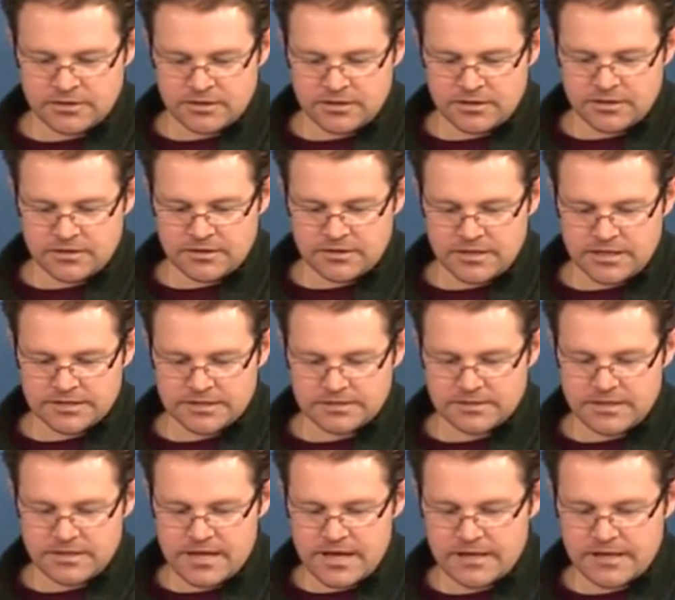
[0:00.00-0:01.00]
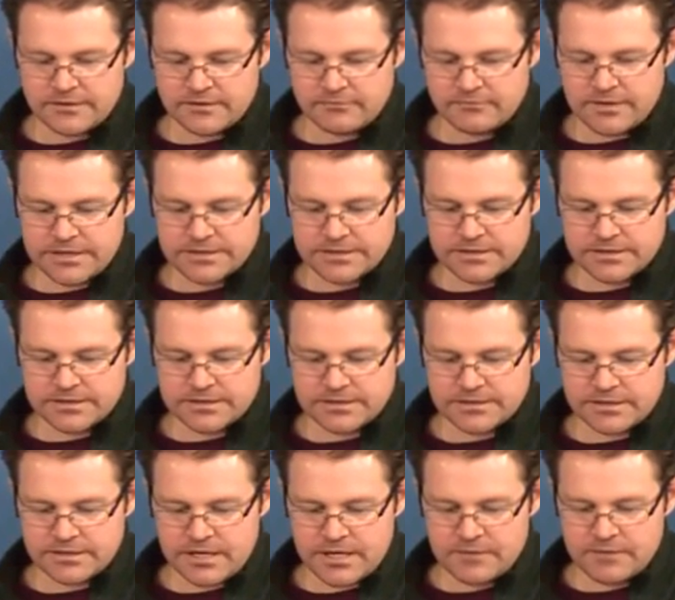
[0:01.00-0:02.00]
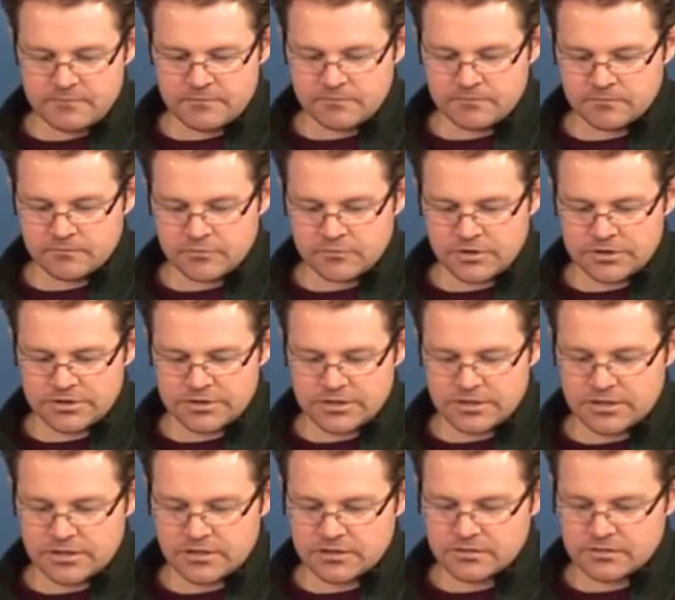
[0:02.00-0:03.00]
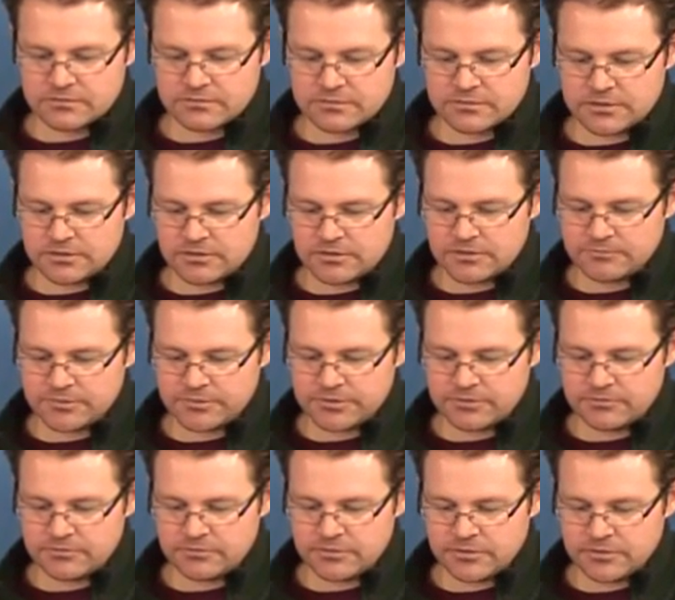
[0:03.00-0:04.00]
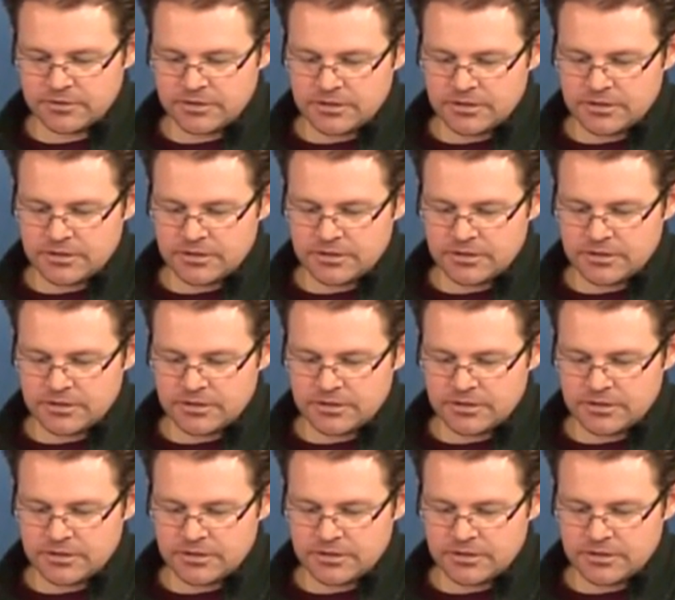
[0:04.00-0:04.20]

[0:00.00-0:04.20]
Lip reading: And that's that. The rest is the same. We're just going to compute.